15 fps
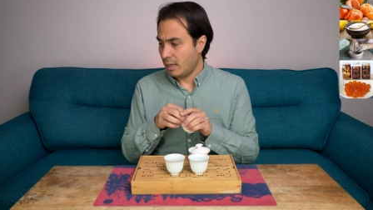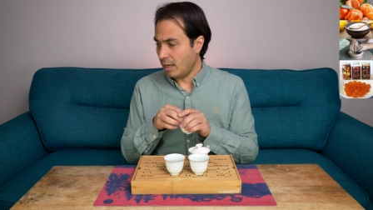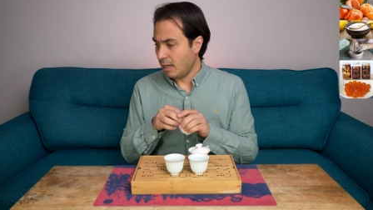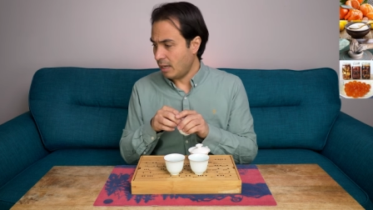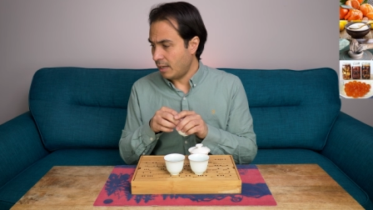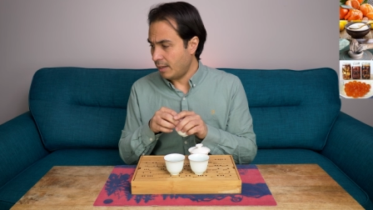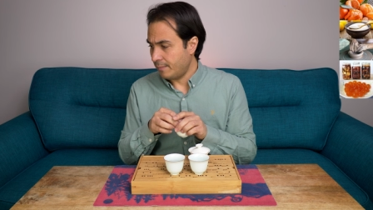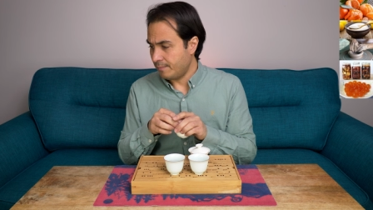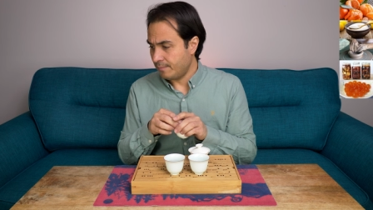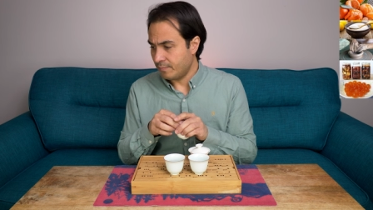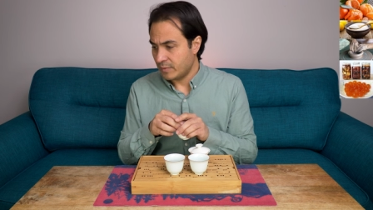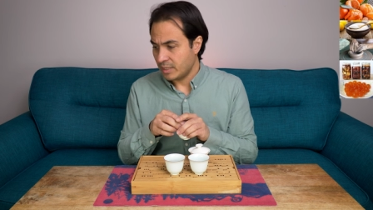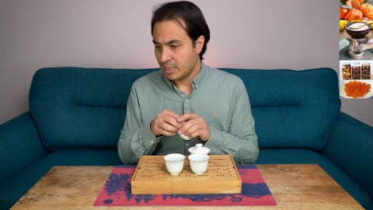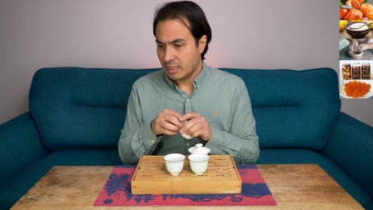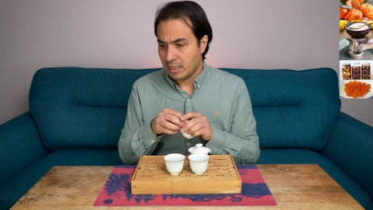
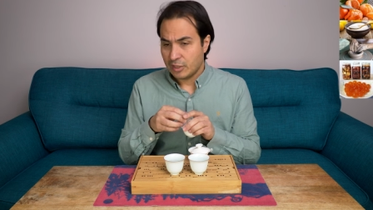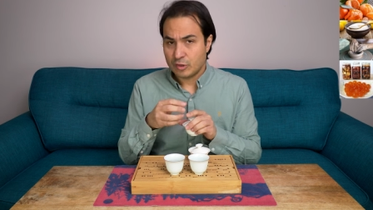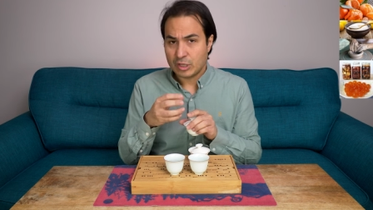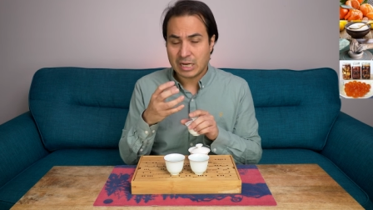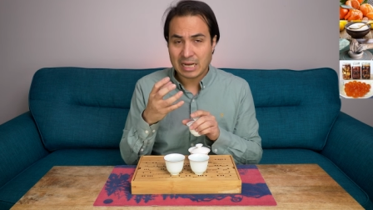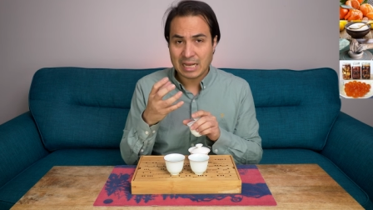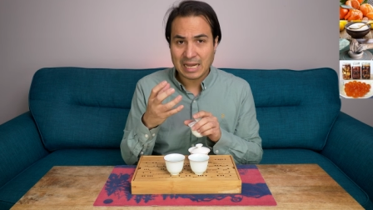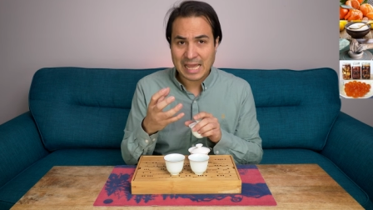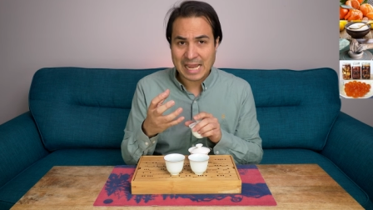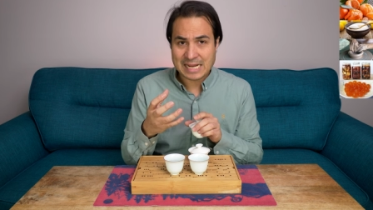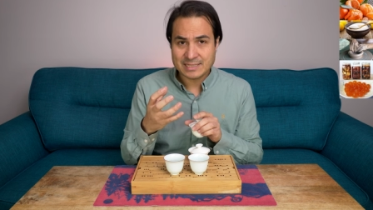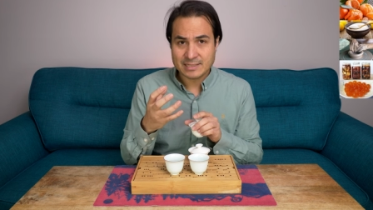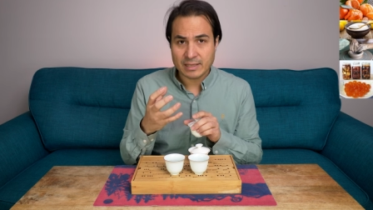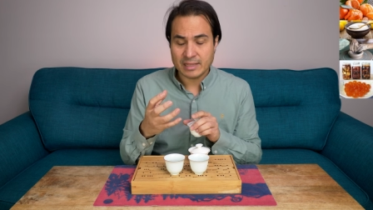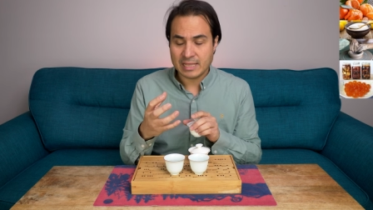Um, the
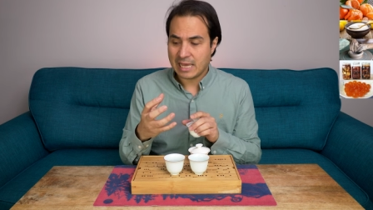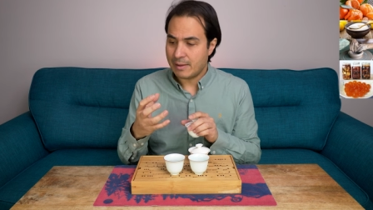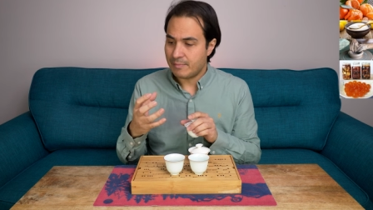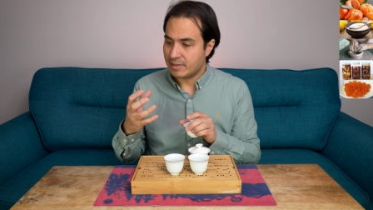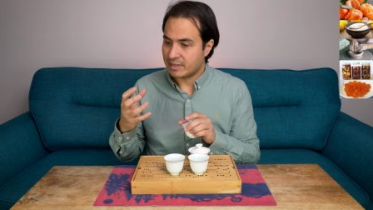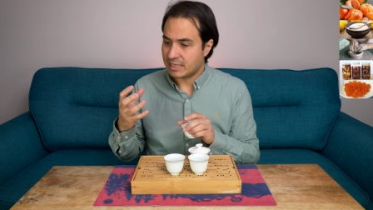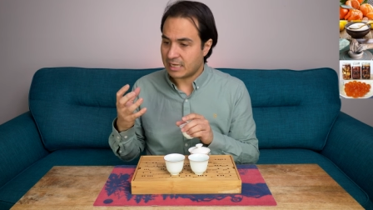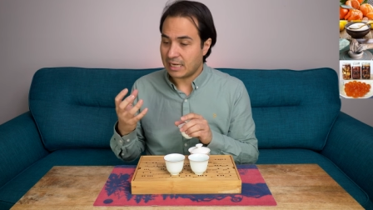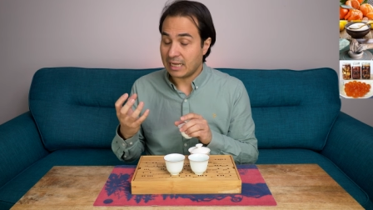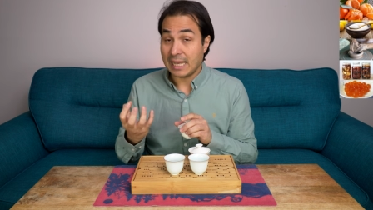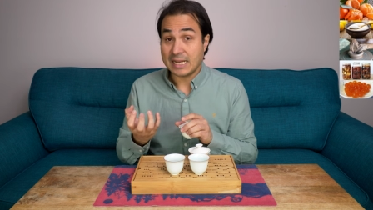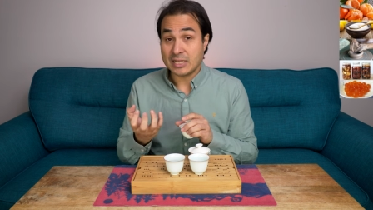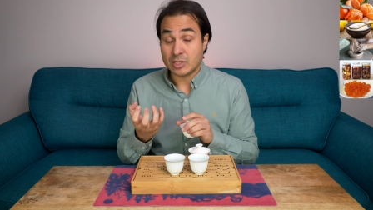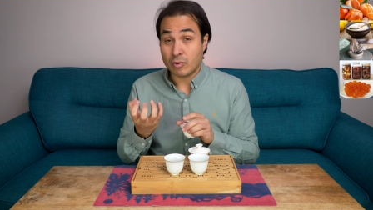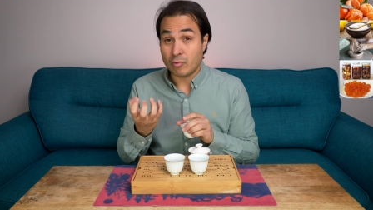clays are there, but the
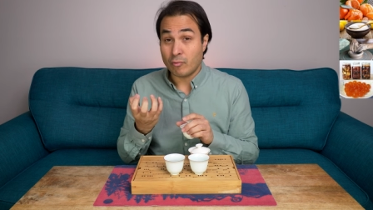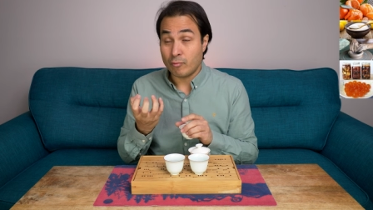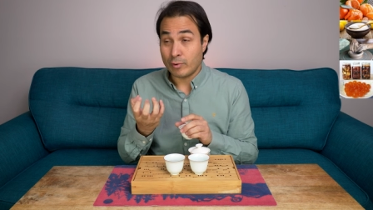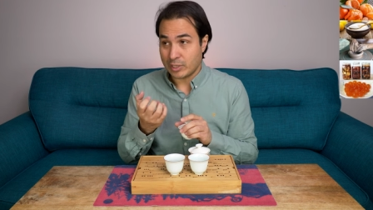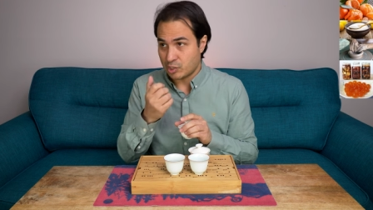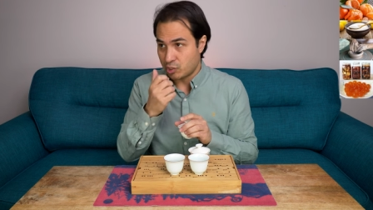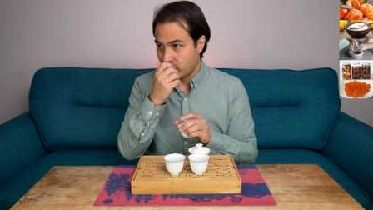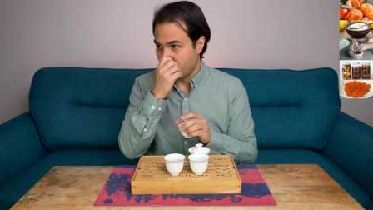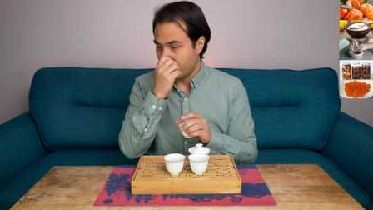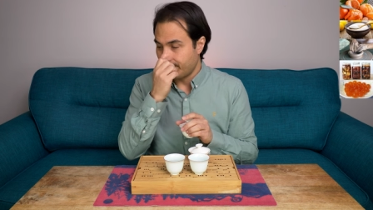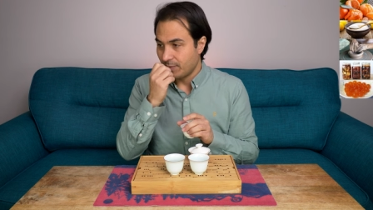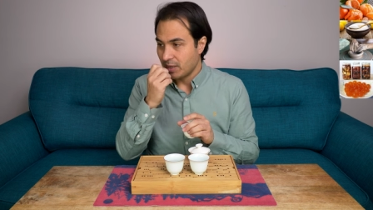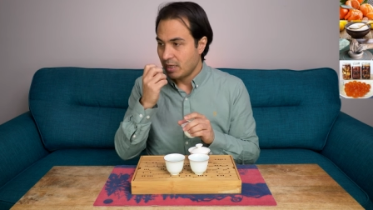clays are richer.